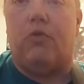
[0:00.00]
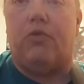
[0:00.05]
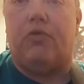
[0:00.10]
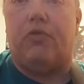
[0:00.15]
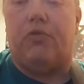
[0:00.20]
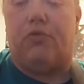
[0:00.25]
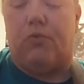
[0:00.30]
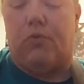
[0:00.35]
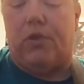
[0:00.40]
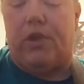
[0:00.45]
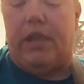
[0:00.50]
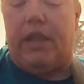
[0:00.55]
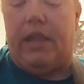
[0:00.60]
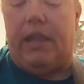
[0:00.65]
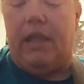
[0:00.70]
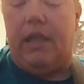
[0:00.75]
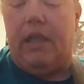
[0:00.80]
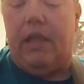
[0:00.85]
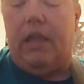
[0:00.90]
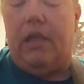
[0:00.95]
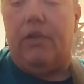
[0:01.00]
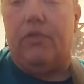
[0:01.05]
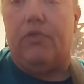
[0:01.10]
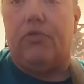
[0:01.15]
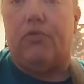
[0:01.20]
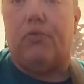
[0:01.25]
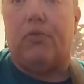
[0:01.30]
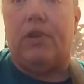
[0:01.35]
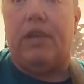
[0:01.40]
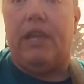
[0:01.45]
3,
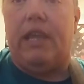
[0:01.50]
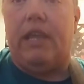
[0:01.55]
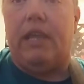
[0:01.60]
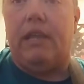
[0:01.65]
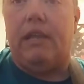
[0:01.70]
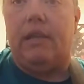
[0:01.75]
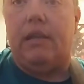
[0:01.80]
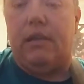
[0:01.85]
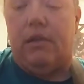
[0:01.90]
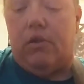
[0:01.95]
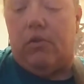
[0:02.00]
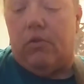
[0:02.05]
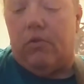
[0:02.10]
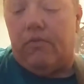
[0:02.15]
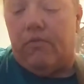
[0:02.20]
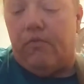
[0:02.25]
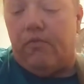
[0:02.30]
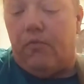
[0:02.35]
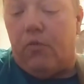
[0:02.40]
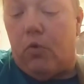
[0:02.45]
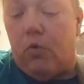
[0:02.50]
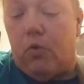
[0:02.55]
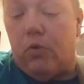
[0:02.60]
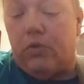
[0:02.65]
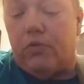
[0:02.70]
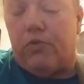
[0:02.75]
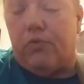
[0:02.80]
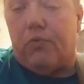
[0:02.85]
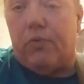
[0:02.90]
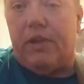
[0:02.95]
3, or 4,
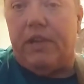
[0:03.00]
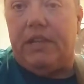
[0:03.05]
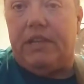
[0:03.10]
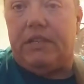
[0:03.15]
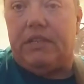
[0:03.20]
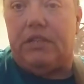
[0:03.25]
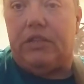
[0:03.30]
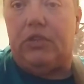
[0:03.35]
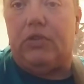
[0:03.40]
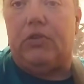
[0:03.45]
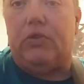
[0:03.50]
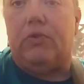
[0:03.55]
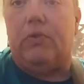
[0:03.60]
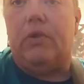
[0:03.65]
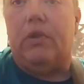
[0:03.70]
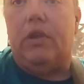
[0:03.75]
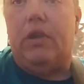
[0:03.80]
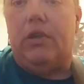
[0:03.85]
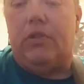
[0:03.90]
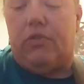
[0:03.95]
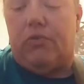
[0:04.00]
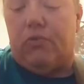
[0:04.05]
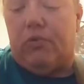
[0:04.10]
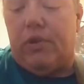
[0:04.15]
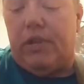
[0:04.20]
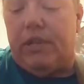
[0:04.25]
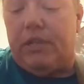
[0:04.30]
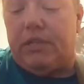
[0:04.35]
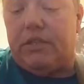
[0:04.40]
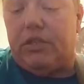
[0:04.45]
3, 2,
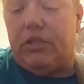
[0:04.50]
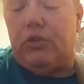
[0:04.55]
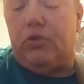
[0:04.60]
3, 2,